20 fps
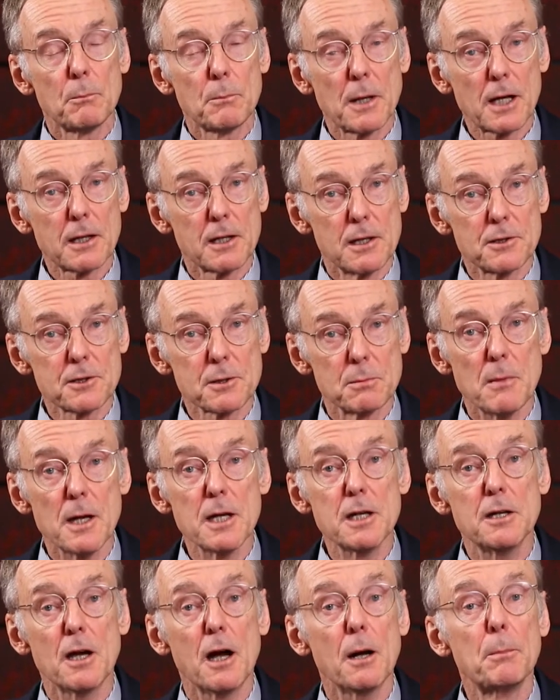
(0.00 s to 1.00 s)
Packets
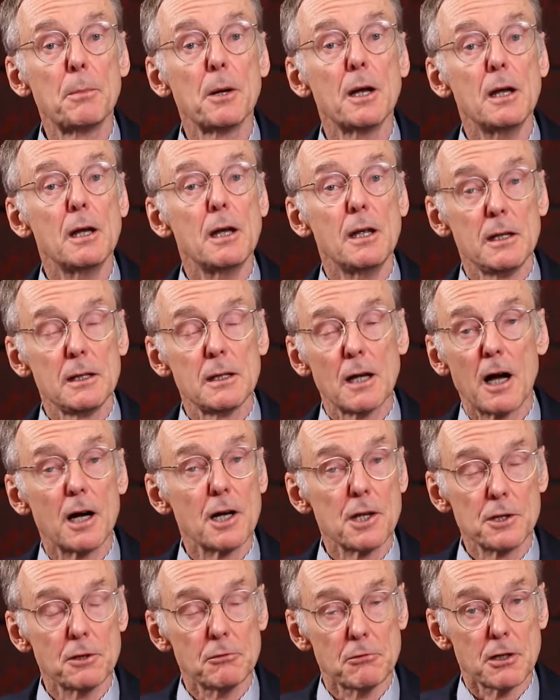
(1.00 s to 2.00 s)
made up
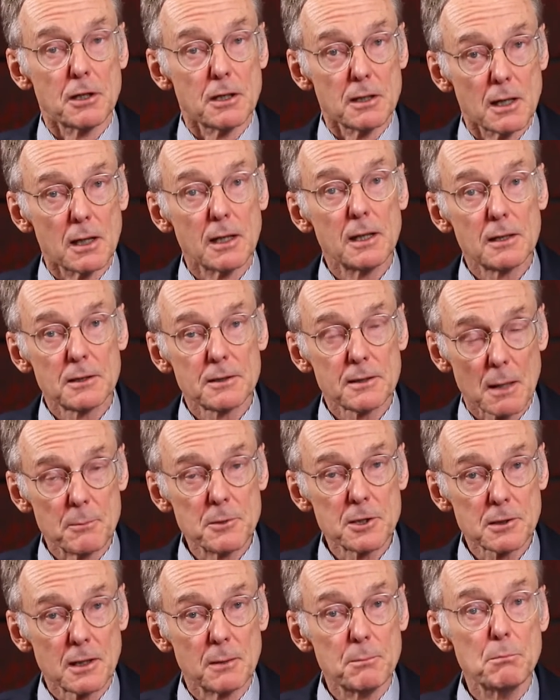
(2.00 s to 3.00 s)
either in
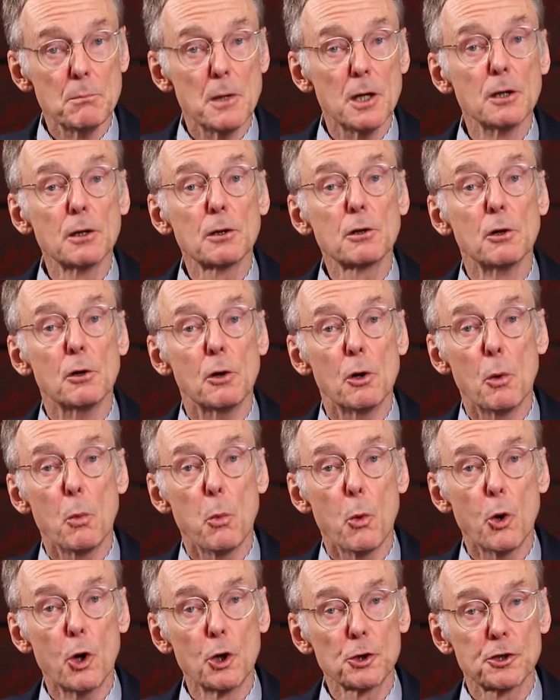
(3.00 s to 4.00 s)
semi-skim milk or
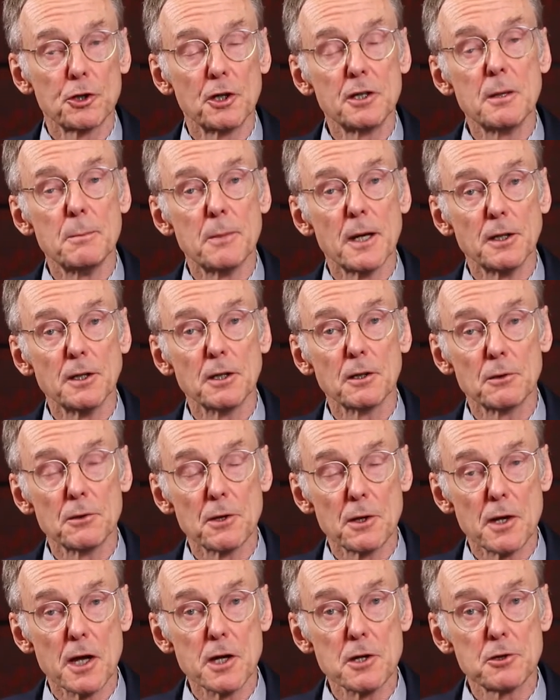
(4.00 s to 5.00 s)
water, depending on
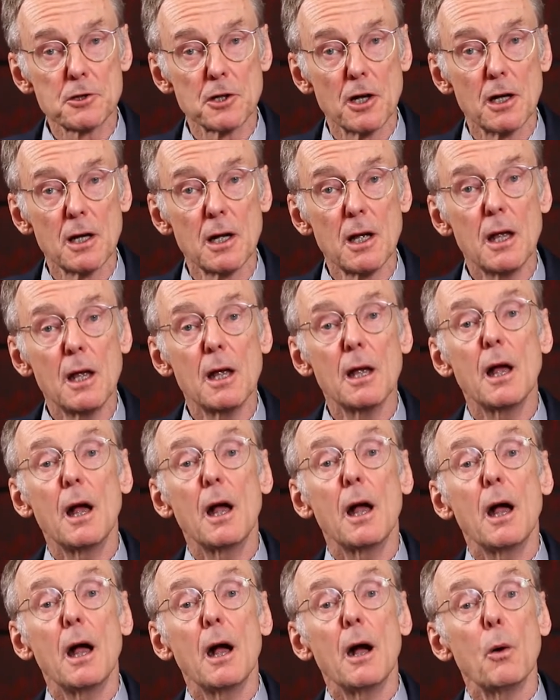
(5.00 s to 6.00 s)
the nature.
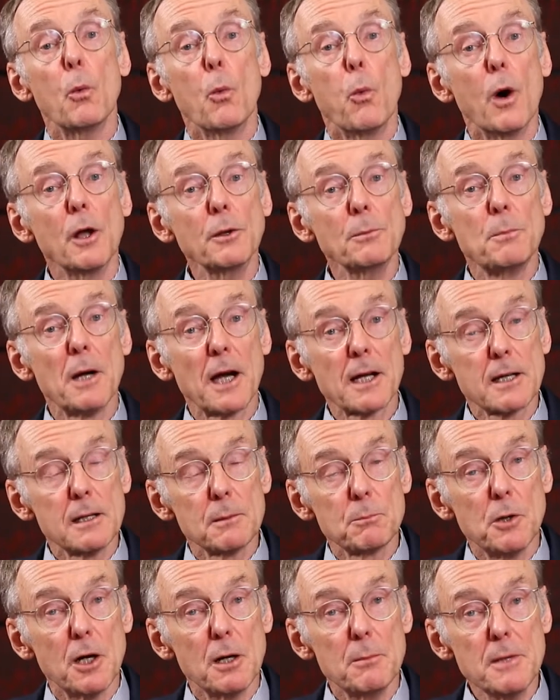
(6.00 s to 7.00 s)
One
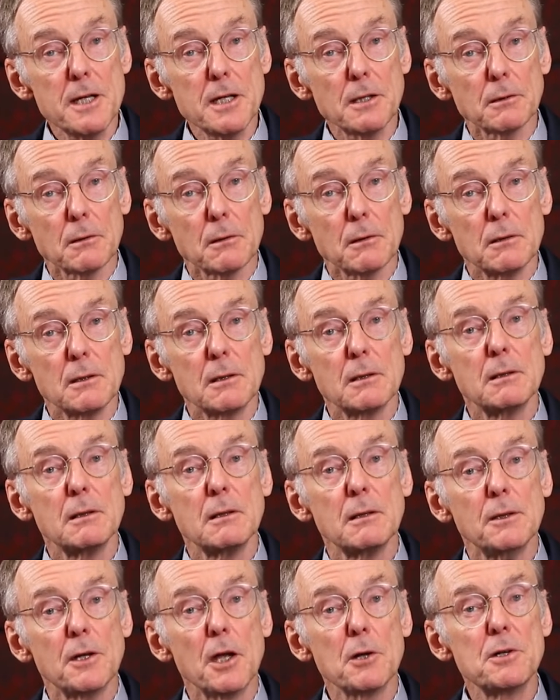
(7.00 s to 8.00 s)
packet per meal,
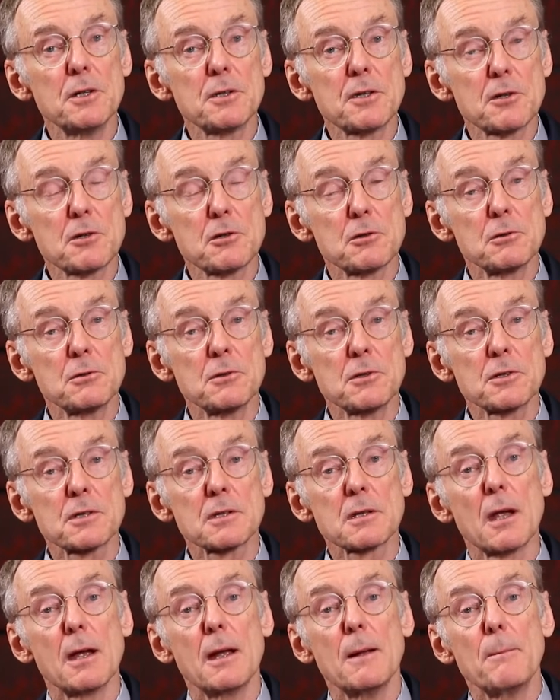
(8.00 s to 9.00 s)
no
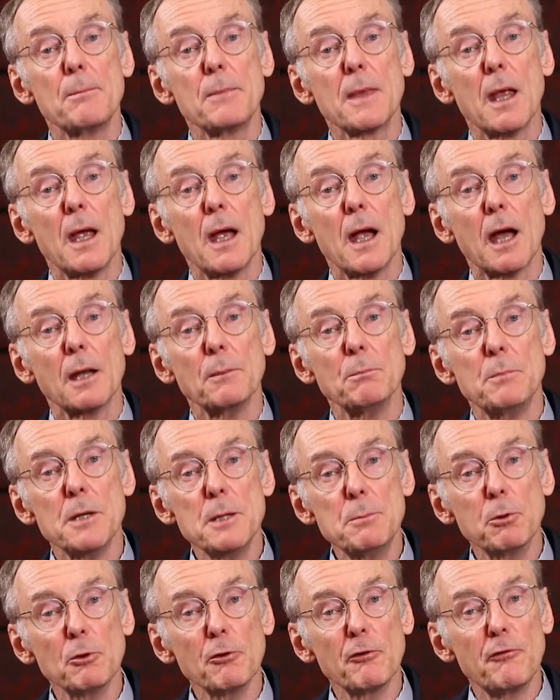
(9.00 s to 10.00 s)
decisions, and
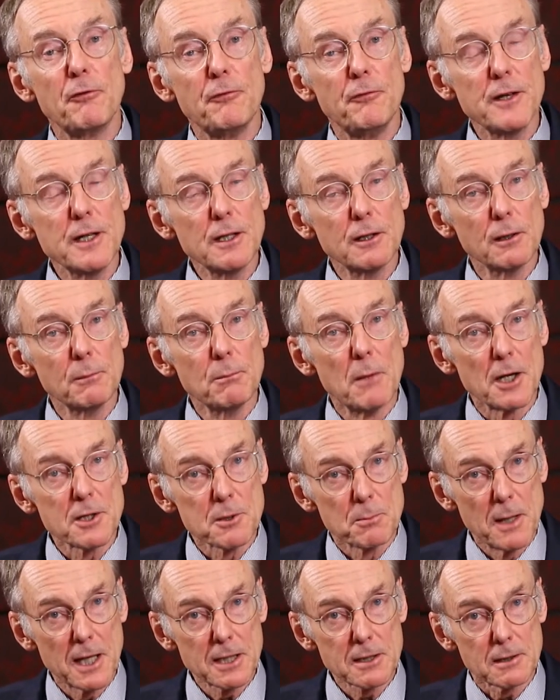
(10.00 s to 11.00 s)
people feel
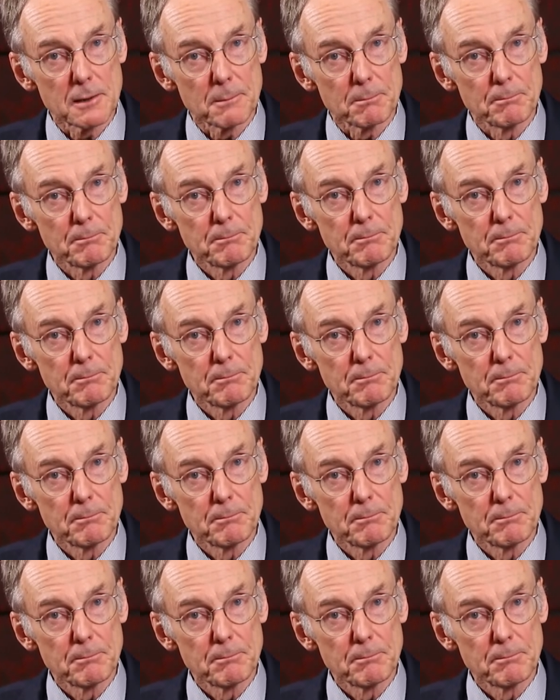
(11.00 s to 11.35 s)
much better.